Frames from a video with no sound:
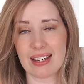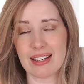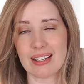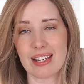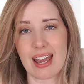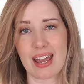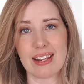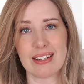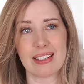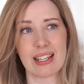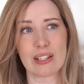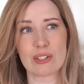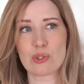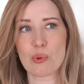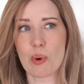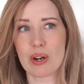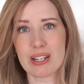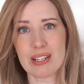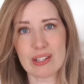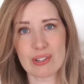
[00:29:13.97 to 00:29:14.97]
Again, like
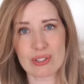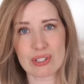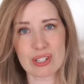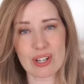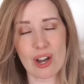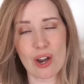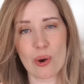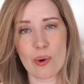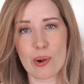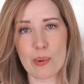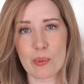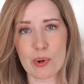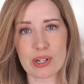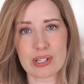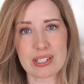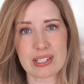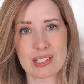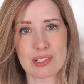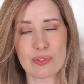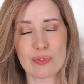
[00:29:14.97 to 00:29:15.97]
20 years ago, I
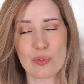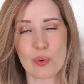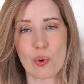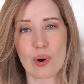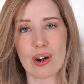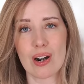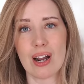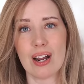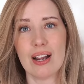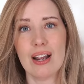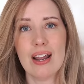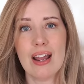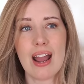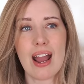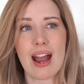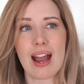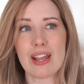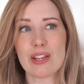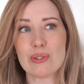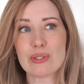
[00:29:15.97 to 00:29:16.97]
worked at Sephora.
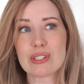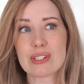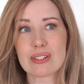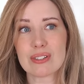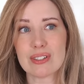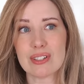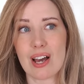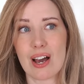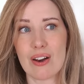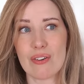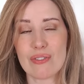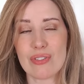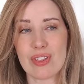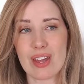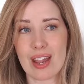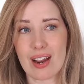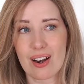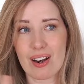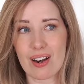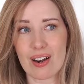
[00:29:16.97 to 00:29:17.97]
I used to love
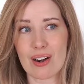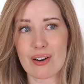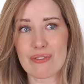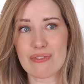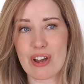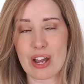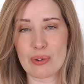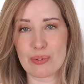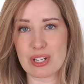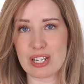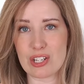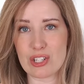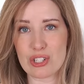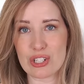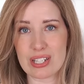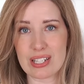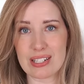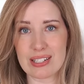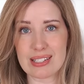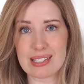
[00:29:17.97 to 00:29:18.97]
their
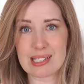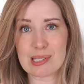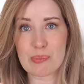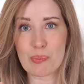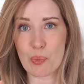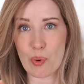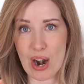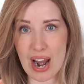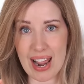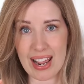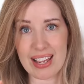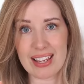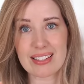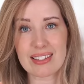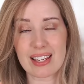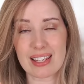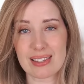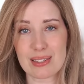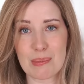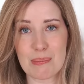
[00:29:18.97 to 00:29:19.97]
foundation spray,
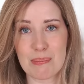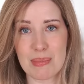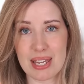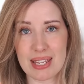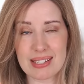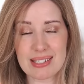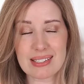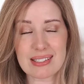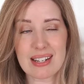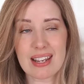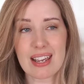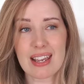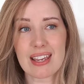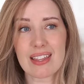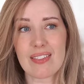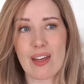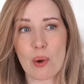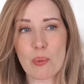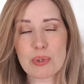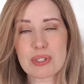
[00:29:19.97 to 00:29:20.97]
like the mist.
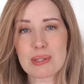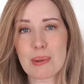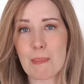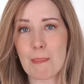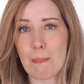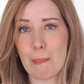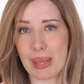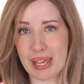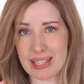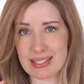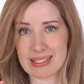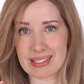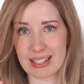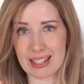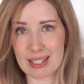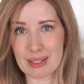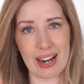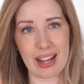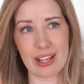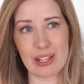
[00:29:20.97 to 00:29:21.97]
That was
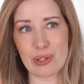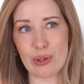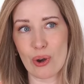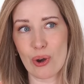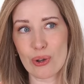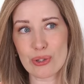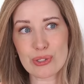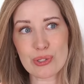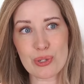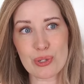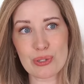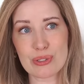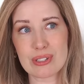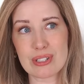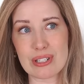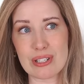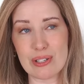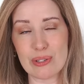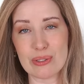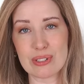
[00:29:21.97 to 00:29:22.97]
amazing. I also used
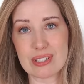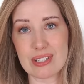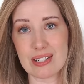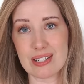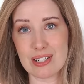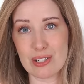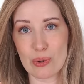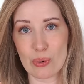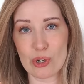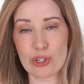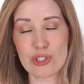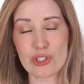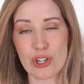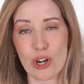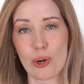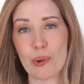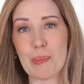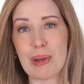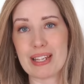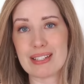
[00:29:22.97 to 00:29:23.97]
to use the Dior
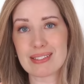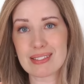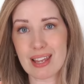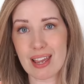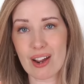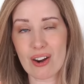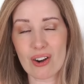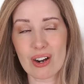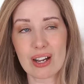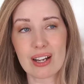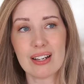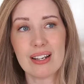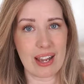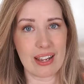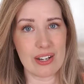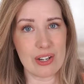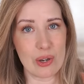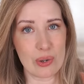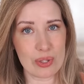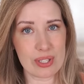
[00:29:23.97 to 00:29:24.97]
Show mascara.
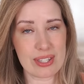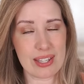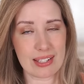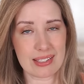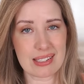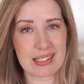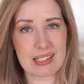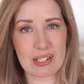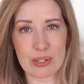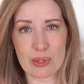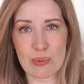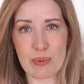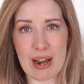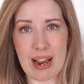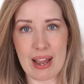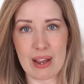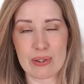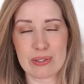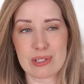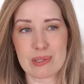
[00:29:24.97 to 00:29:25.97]
I know that that's still
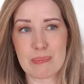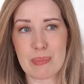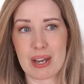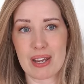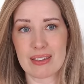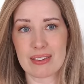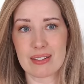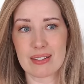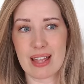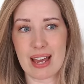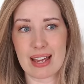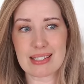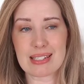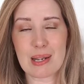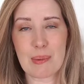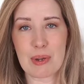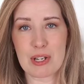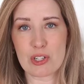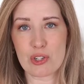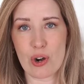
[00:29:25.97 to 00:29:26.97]
around, but the last
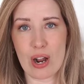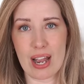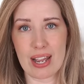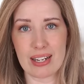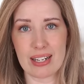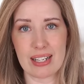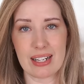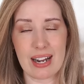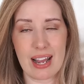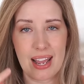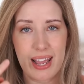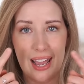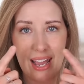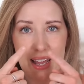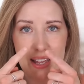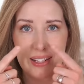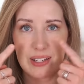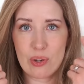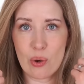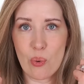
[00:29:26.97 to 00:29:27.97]
time I tried it, I
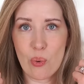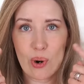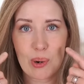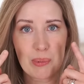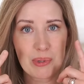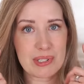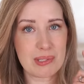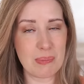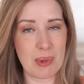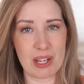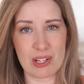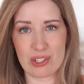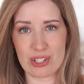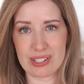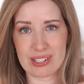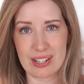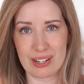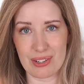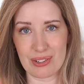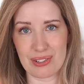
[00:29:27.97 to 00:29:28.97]
had horrible
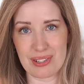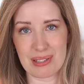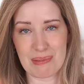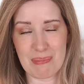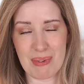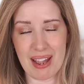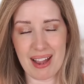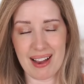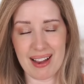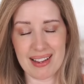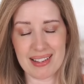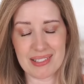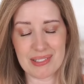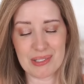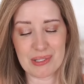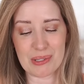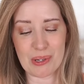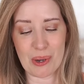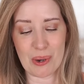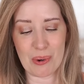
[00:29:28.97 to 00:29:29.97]
smudges underneath my eyes.
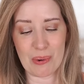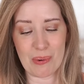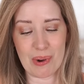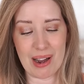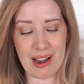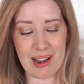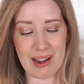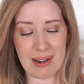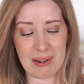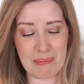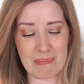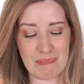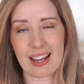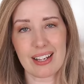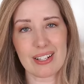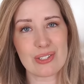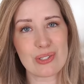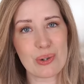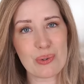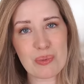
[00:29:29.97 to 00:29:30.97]
So
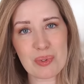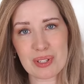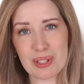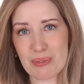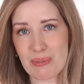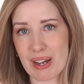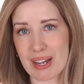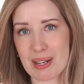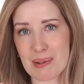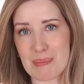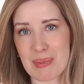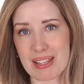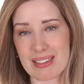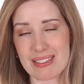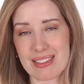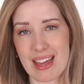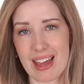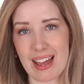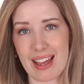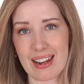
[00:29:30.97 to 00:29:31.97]
I don't really
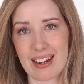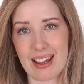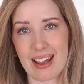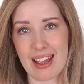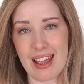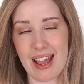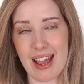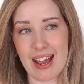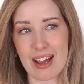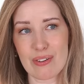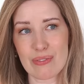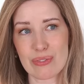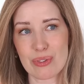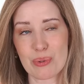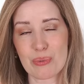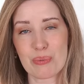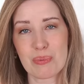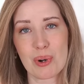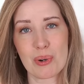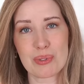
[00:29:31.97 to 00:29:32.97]
recommend that. I have
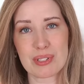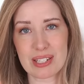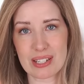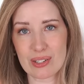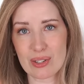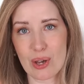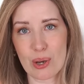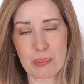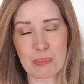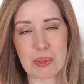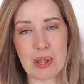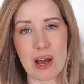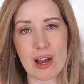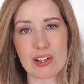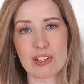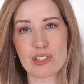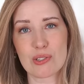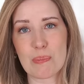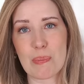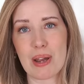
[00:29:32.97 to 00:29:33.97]
the Rosy Glow
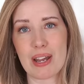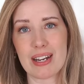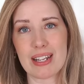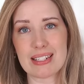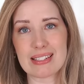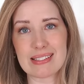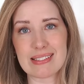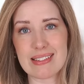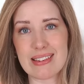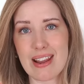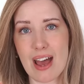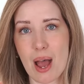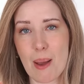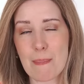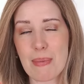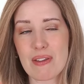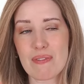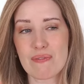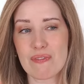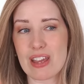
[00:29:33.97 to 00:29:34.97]
blush, but it's not
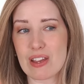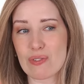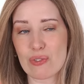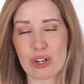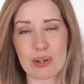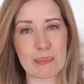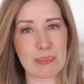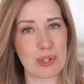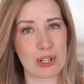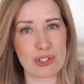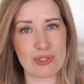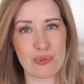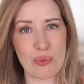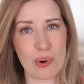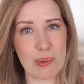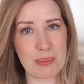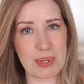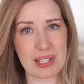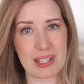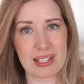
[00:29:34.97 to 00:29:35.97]
my favorite blush
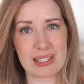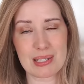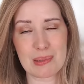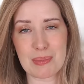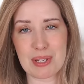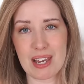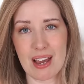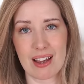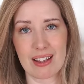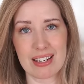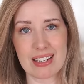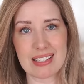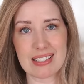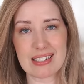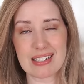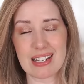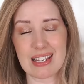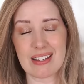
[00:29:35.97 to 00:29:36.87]
formula, to be honest.